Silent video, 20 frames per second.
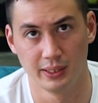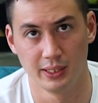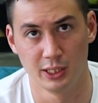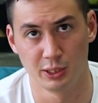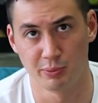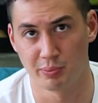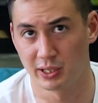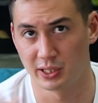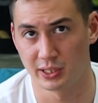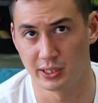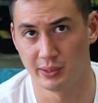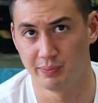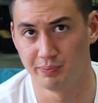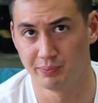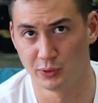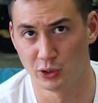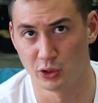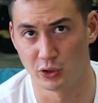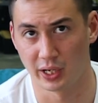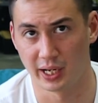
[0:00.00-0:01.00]
especially
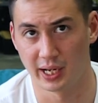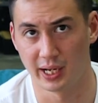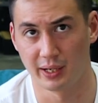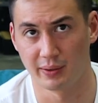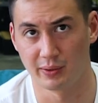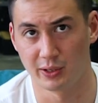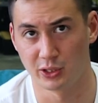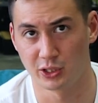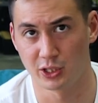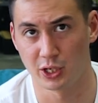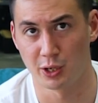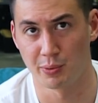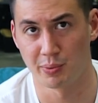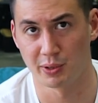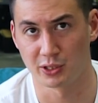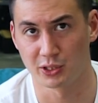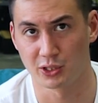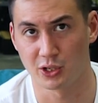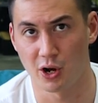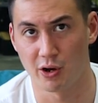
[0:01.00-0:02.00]
drinking a
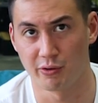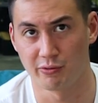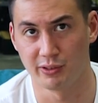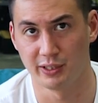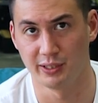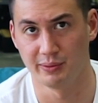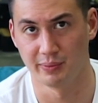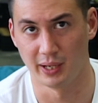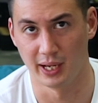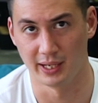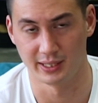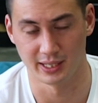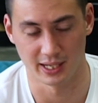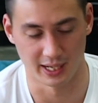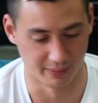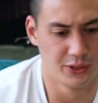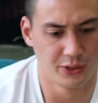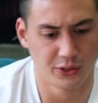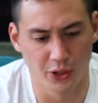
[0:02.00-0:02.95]
Starbucks coffee at times.